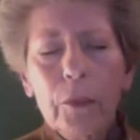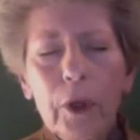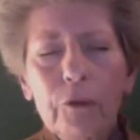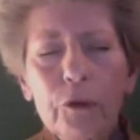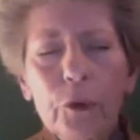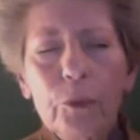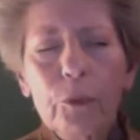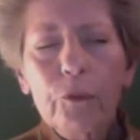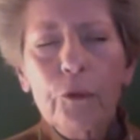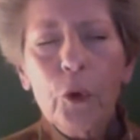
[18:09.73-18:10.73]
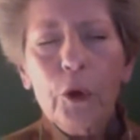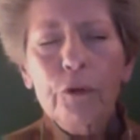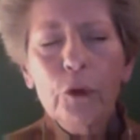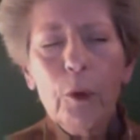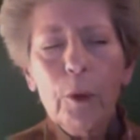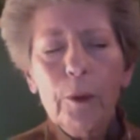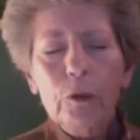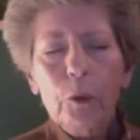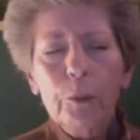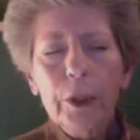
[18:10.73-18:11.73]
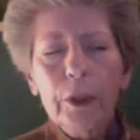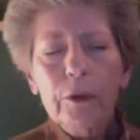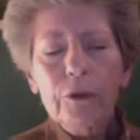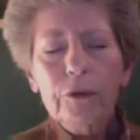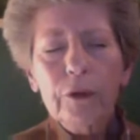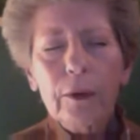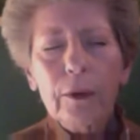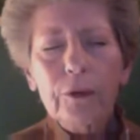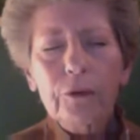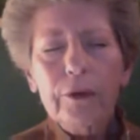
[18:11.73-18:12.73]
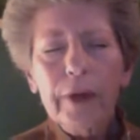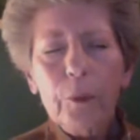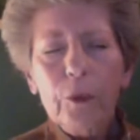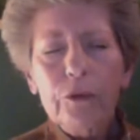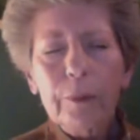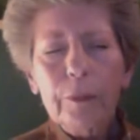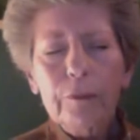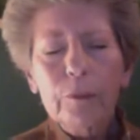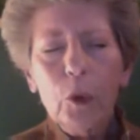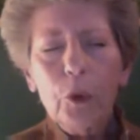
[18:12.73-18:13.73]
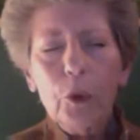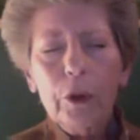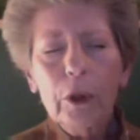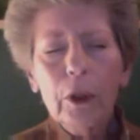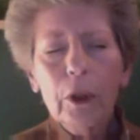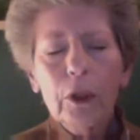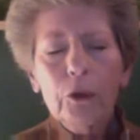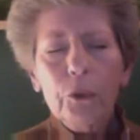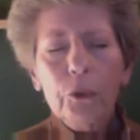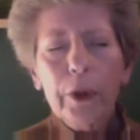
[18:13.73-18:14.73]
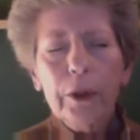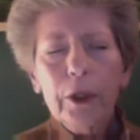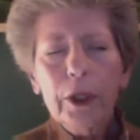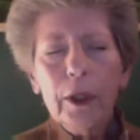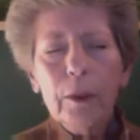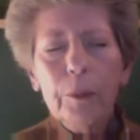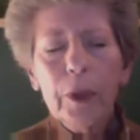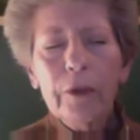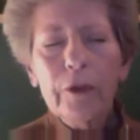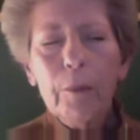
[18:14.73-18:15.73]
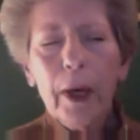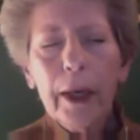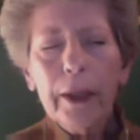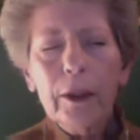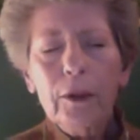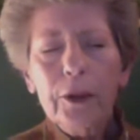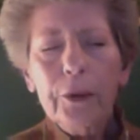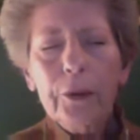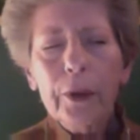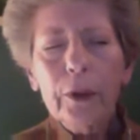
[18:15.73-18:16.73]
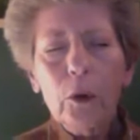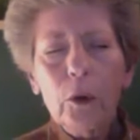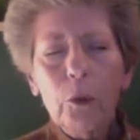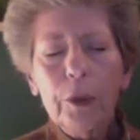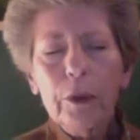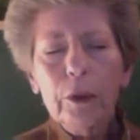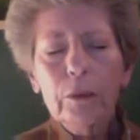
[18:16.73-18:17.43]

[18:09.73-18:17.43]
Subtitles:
And for a few moments, we'll be in the silence in that receptive mode, trying to keep the mind clear and open.